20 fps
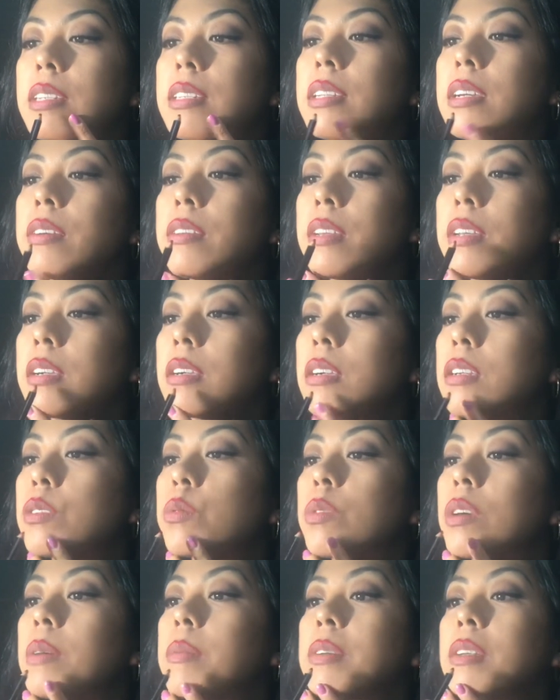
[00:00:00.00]
down here is
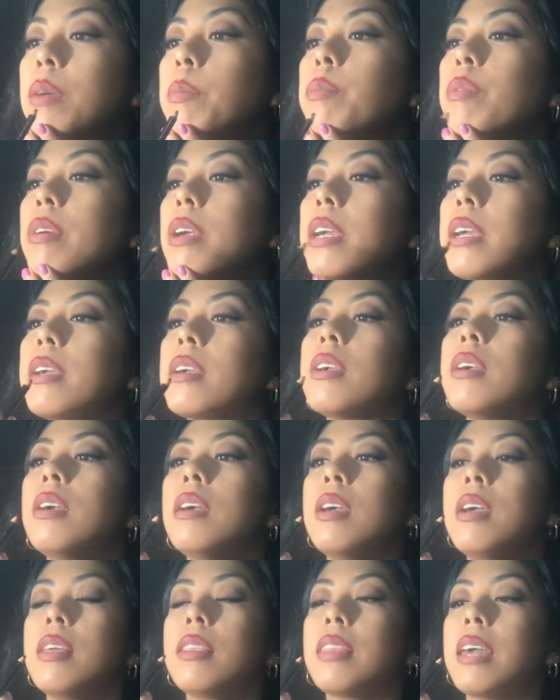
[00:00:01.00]
where I'm going to bring
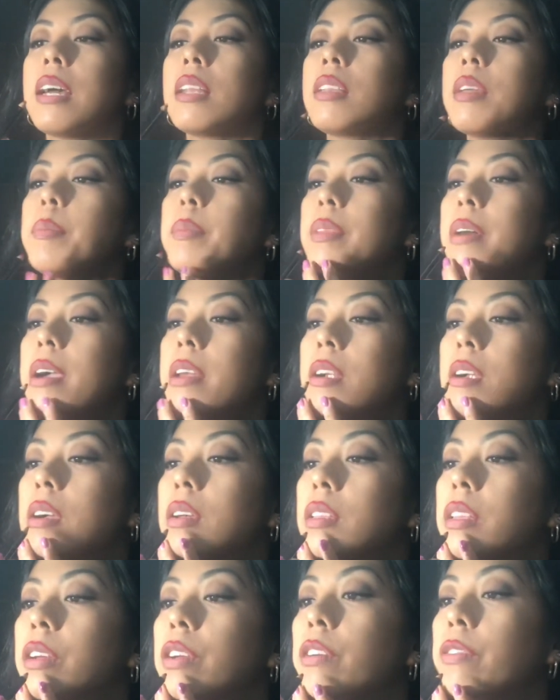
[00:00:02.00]
that lip liner a
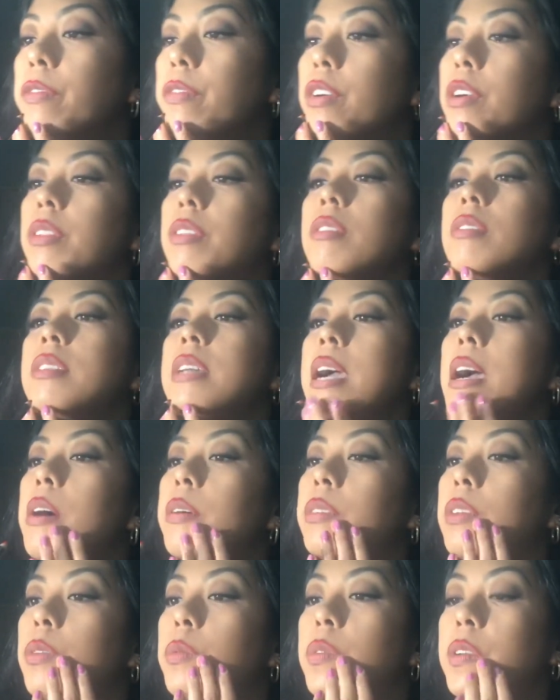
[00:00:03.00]
little further
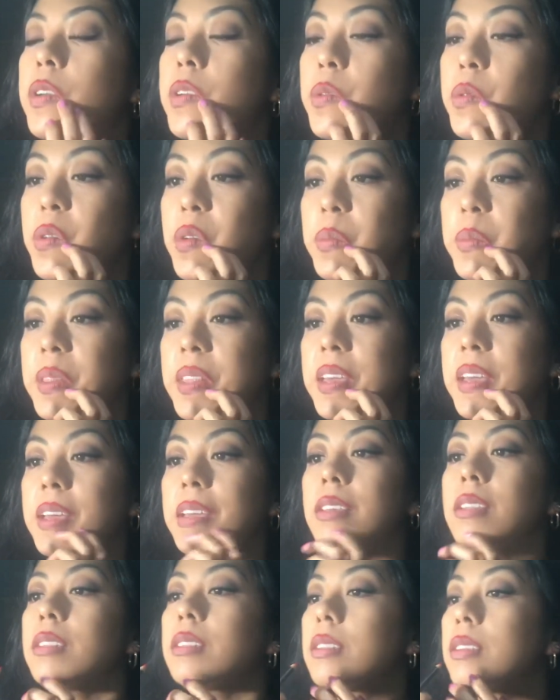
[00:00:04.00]
down than what it normally
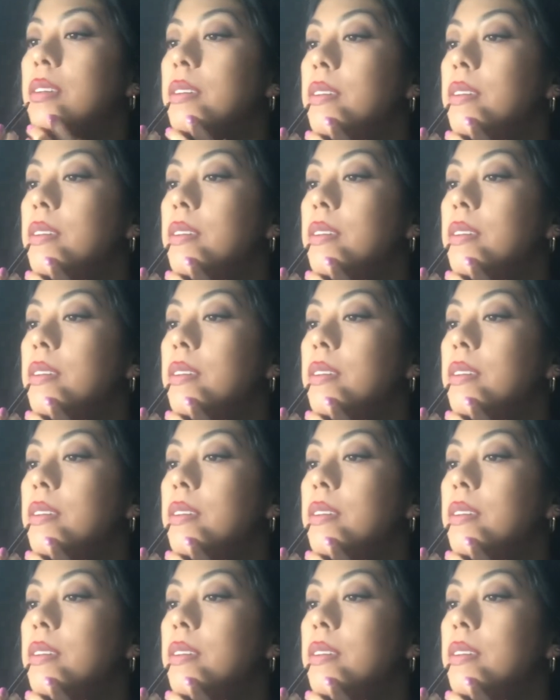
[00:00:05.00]
is.